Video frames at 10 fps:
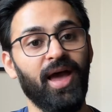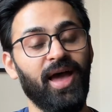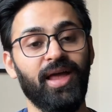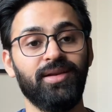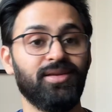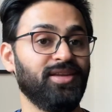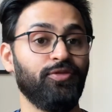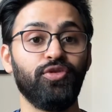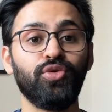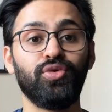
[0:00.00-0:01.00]
And
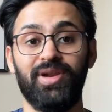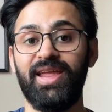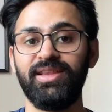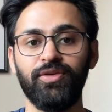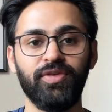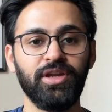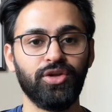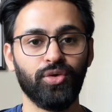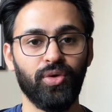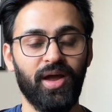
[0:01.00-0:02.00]
if you liked the
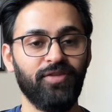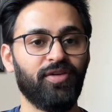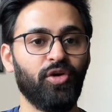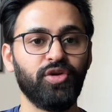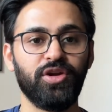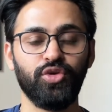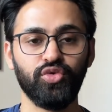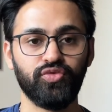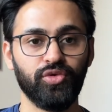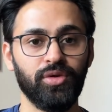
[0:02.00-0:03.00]
video and found it
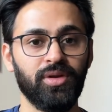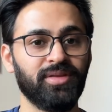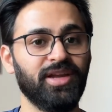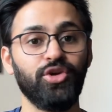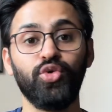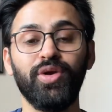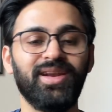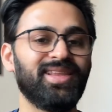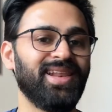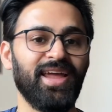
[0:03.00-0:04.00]
useful, then do
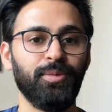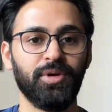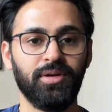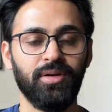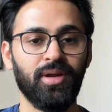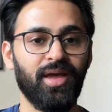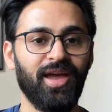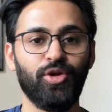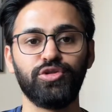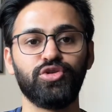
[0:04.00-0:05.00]
hit the like button
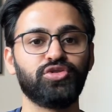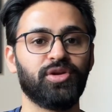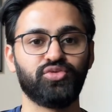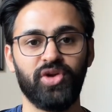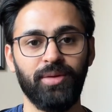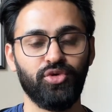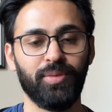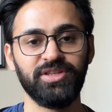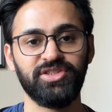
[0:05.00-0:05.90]
and also subscribe to my